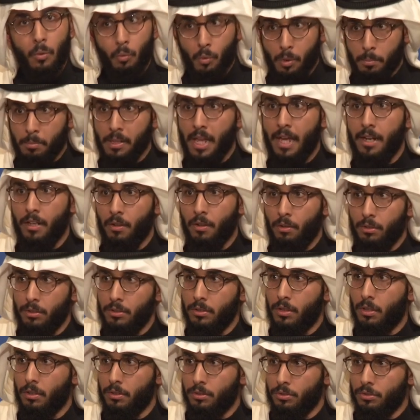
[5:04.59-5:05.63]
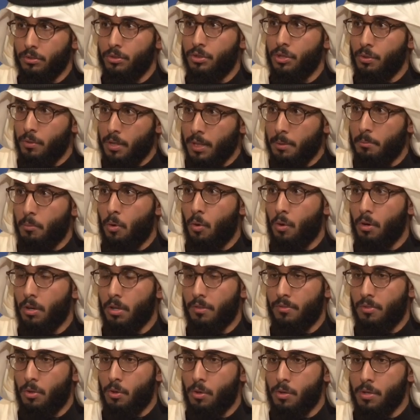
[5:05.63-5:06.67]
we're planning on shooting more,
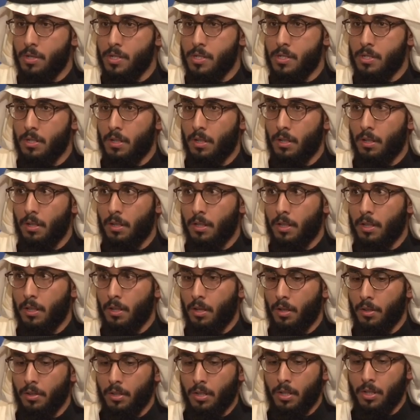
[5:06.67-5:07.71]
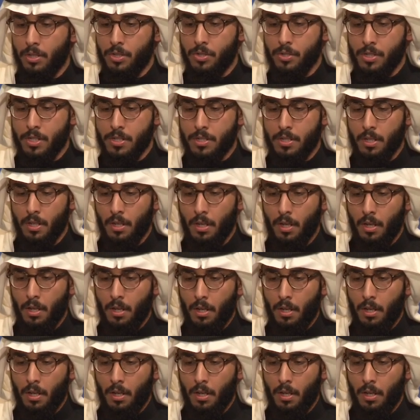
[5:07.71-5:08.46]
of course, in other countries.